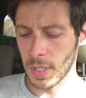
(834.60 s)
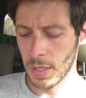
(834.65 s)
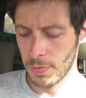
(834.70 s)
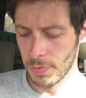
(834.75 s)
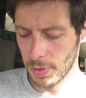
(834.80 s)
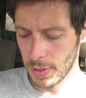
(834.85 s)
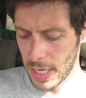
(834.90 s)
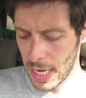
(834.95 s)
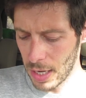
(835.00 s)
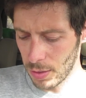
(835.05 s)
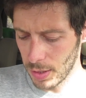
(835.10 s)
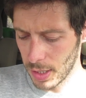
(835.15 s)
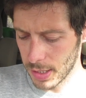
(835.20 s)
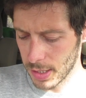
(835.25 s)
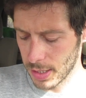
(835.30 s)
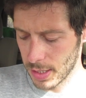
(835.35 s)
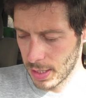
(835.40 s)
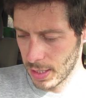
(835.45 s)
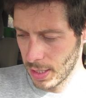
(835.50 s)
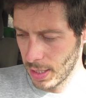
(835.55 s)
for now,
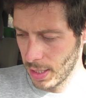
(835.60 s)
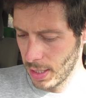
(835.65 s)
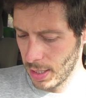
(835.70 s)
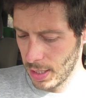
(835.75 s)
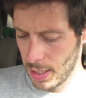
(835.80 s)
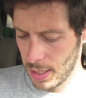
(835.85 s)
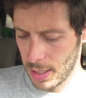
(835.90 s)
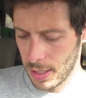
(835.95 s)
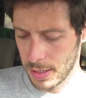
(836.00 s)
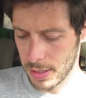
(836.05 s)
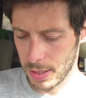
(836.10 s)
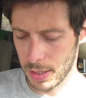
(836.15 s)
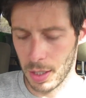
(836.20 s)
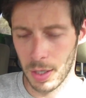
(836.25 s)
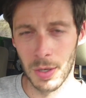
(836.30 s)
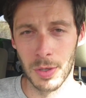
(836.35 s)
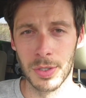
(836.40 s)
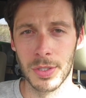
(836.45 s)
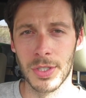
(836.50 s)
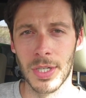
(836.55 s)
let's
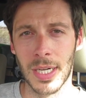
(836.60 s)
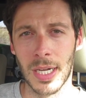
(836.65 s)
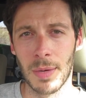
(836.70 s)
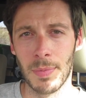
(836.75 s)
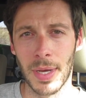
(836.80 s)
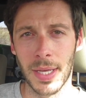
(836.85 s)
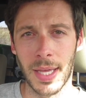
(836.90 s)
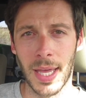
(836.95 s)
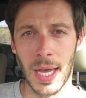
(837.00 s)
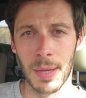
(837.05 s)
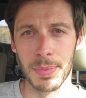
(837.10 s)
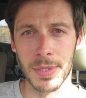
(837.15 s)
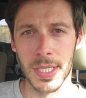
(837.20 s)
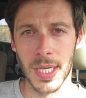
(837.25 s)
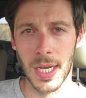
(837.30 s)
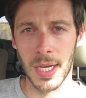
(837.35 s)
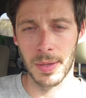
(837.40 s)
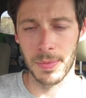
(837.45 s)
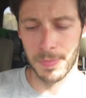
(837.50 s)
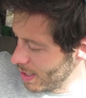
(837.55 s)
go check out my
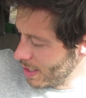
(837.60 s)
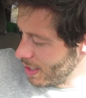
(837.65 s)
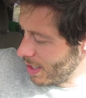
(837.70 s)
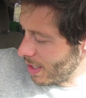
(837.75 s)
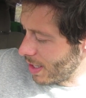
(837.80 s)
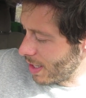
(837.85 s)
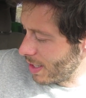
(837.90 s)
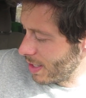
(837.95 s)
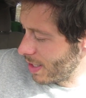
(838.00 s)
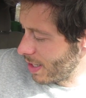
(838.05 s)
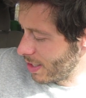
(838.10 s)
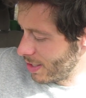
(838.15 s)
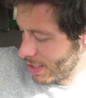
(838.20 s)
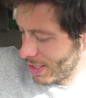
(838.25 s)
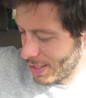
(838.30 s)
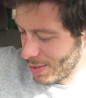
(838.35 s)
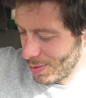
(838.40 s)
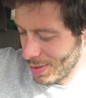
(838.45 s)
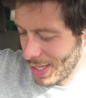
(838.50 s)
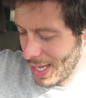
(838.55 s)
campsite. I
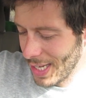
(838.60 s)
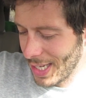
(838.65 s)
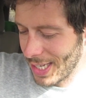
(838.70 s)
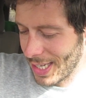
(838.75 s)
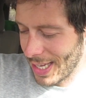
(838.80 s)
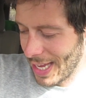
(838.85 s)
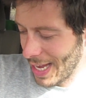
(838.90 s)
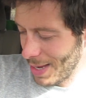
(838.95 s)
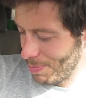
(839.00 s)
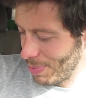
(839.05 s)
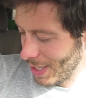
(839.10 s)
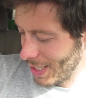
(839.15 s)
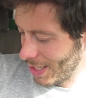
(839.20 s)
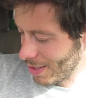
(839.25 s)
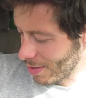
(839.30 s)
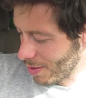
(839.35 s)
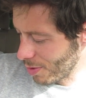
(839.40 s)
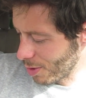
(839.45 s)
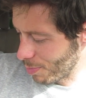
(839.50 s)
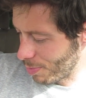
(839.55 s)
just don't like camping
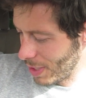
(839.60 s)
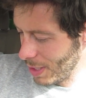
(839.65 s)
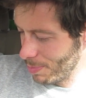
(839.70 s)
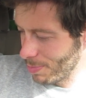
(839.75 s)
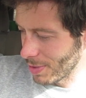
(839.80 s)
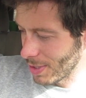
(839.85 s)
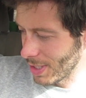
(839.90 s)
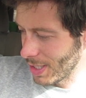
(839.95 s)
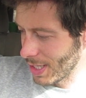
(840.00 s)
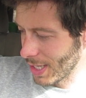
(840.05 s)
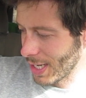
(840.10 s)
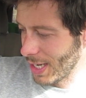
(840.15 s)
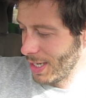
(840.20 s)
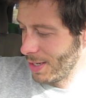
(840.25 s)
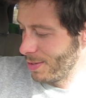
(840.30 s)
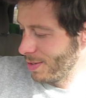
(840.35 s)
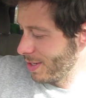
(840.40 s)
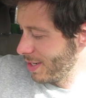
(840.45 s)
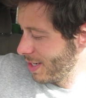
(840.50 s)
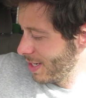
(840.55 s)
near other people.
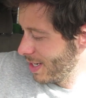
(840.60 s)
It's